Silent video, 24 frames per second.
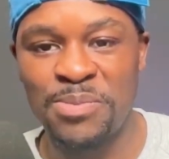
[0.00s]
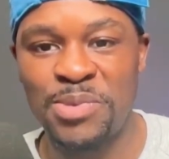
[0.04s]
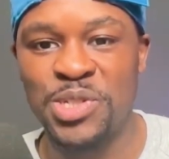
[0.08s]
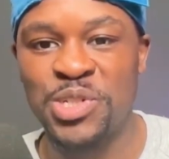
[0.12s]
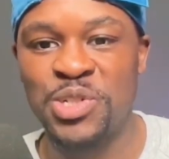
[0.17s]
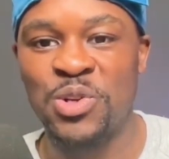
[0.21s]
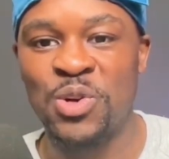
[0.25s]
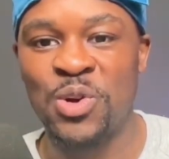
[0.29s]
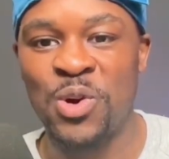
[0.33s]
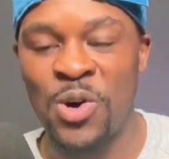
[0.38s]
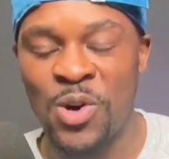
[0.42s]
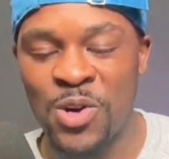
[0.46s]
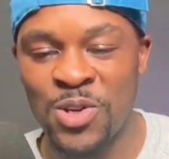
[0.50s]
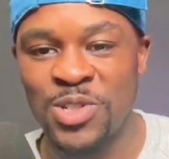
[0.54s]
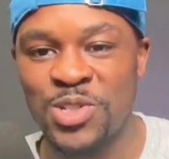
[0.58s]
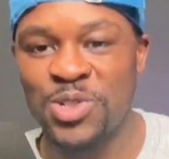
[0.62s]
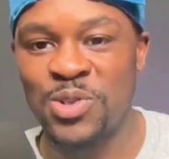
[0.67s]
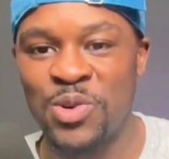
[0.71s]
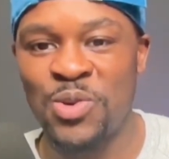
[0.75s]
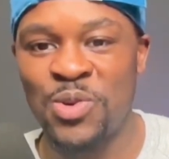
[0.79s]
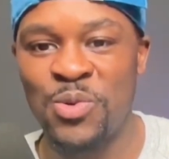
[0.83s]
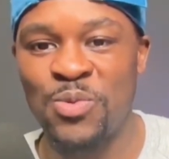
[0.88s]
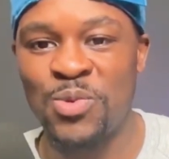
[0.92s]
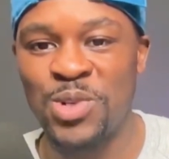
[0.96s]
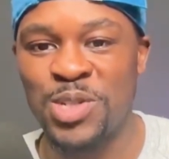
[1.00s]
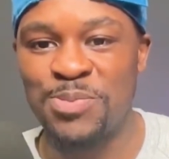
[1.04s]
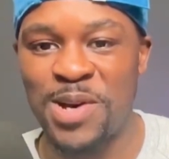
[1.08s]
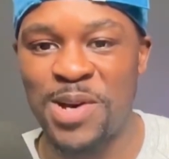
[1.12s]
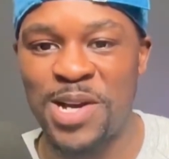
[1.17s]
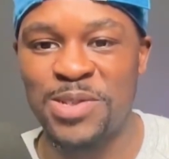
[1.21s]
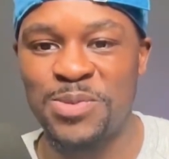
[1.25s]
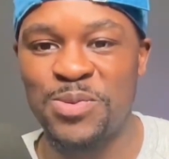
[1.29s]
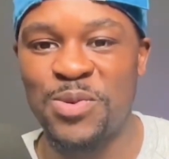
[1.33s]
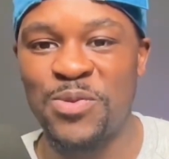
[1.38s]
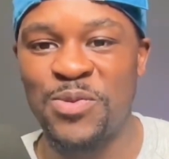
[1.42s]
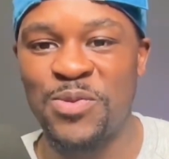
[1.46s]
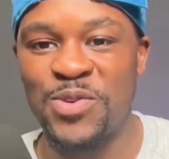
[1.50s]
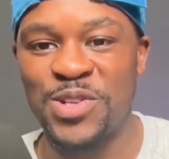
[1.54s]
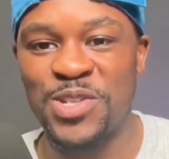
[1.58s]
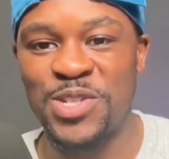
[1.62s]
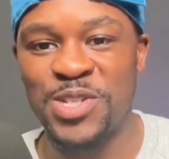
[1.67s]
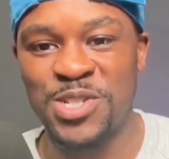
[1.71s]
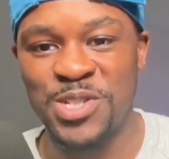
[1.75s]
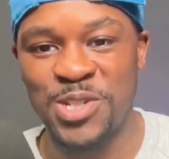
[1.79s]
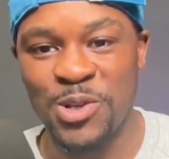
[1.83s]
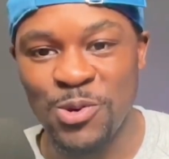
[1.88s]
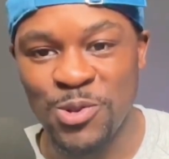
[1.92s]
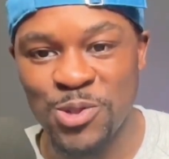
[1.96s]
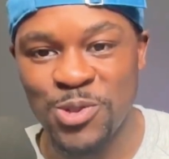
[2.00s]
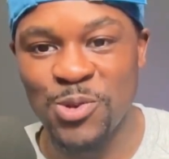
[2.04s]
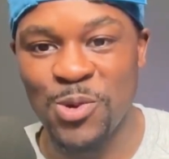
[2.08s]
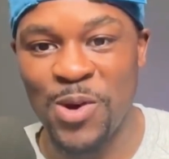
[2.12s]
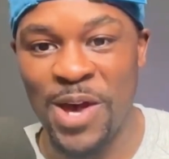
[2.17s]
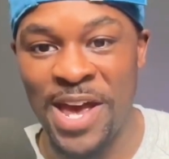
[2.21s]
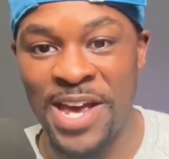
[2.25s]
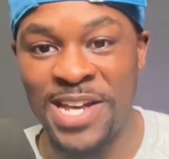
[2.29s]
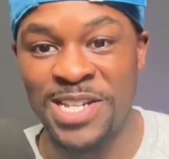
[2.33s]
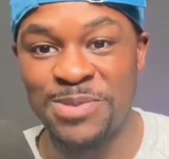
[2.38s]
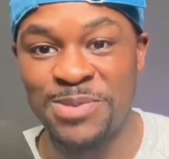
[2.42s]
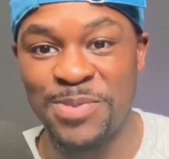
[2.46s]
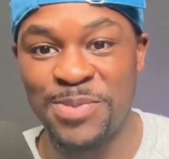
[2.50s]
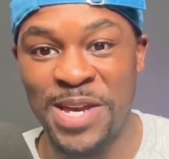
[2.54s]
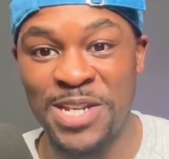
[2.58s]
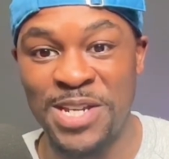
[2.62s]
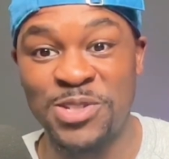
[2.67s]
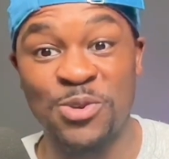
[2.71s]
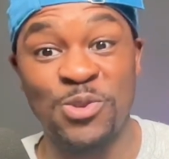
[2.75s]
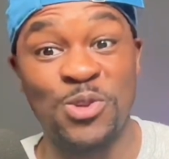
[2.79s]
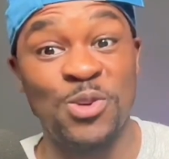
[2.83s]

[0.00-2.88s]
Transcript: but you're also responsible for the social aspects.